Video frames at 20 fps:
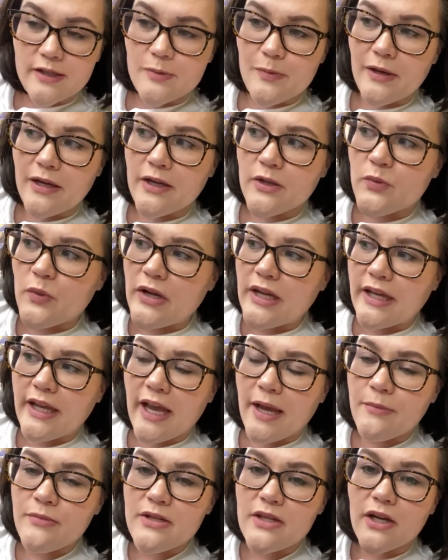because when it
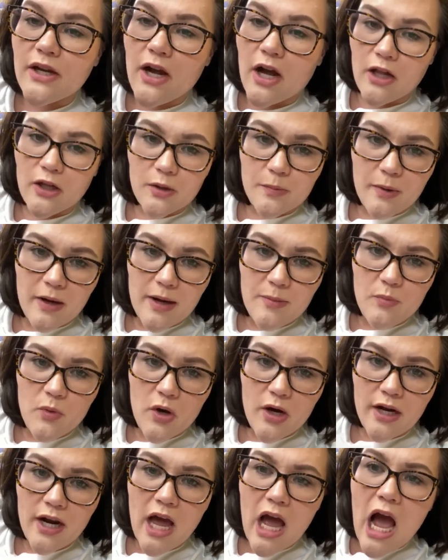came to the ColourPop
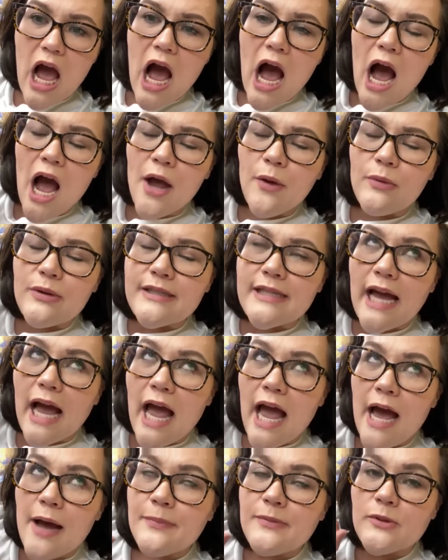one, I was
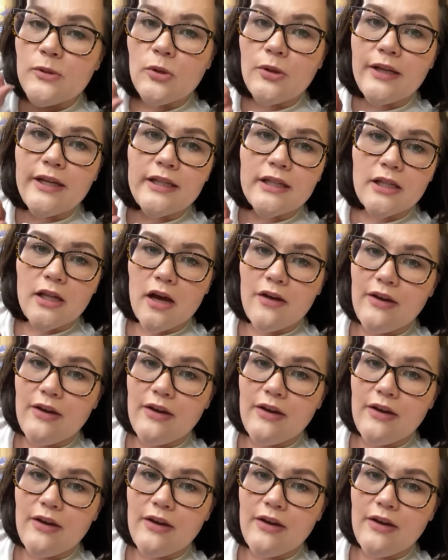absolutely in love.